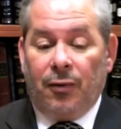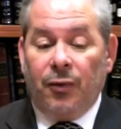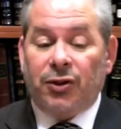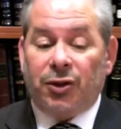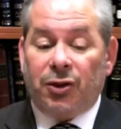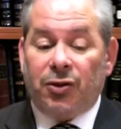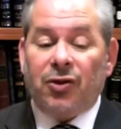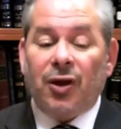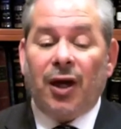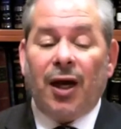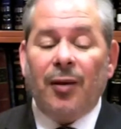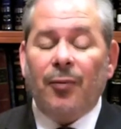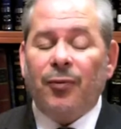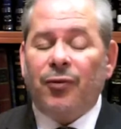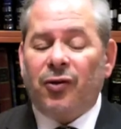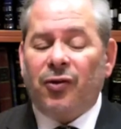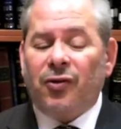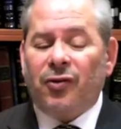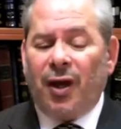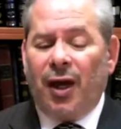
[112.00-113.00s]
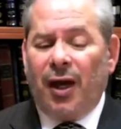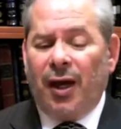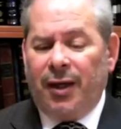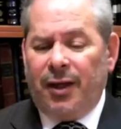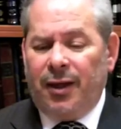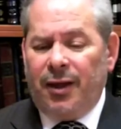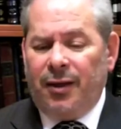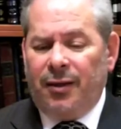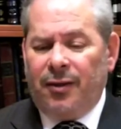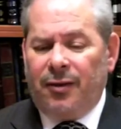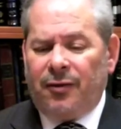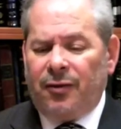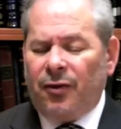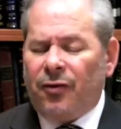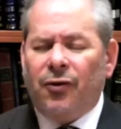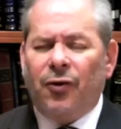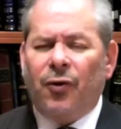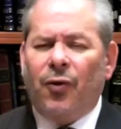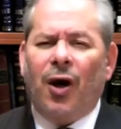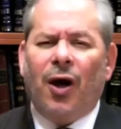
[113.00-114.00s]
which at times society
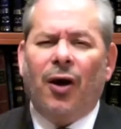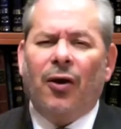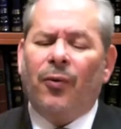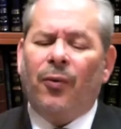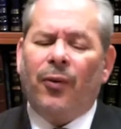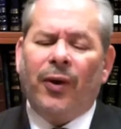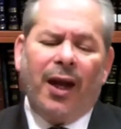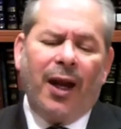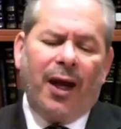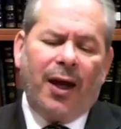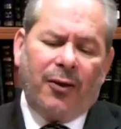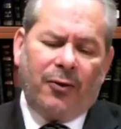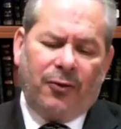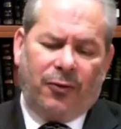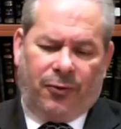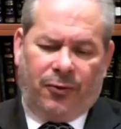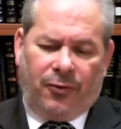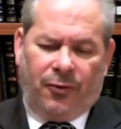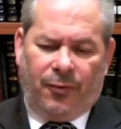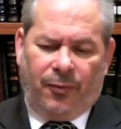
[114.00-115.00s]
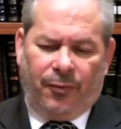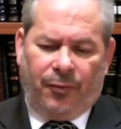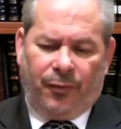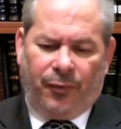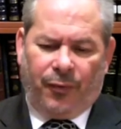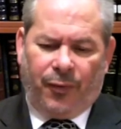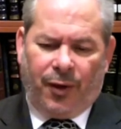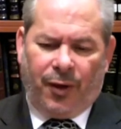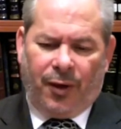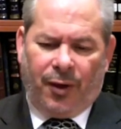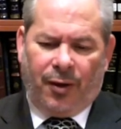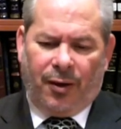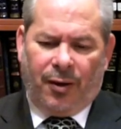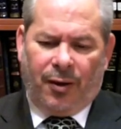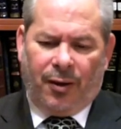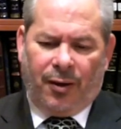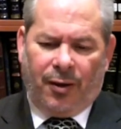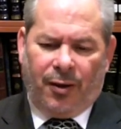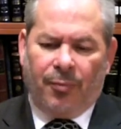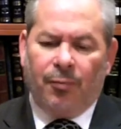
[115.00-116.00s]
doesn't know how to react to.
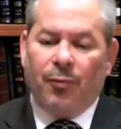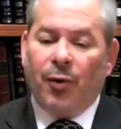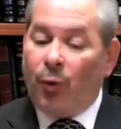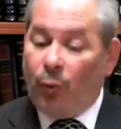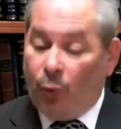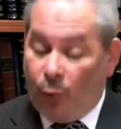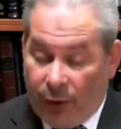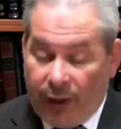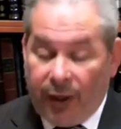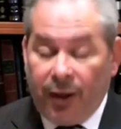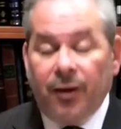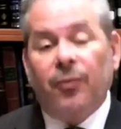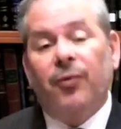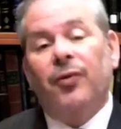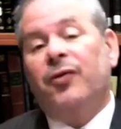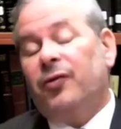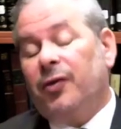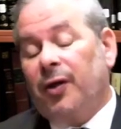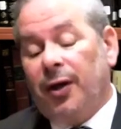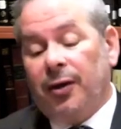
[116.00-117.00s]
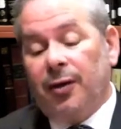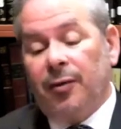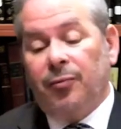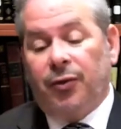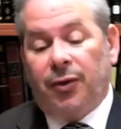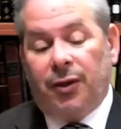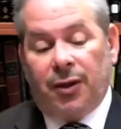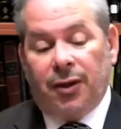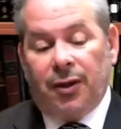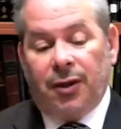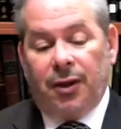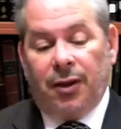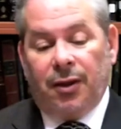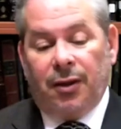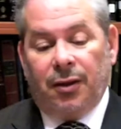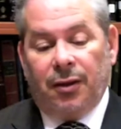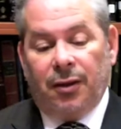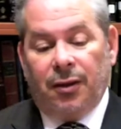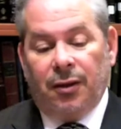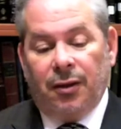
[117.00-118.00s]
But we recite a
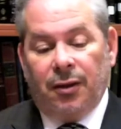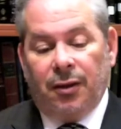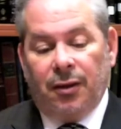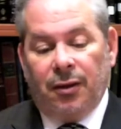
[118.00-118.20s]
bracha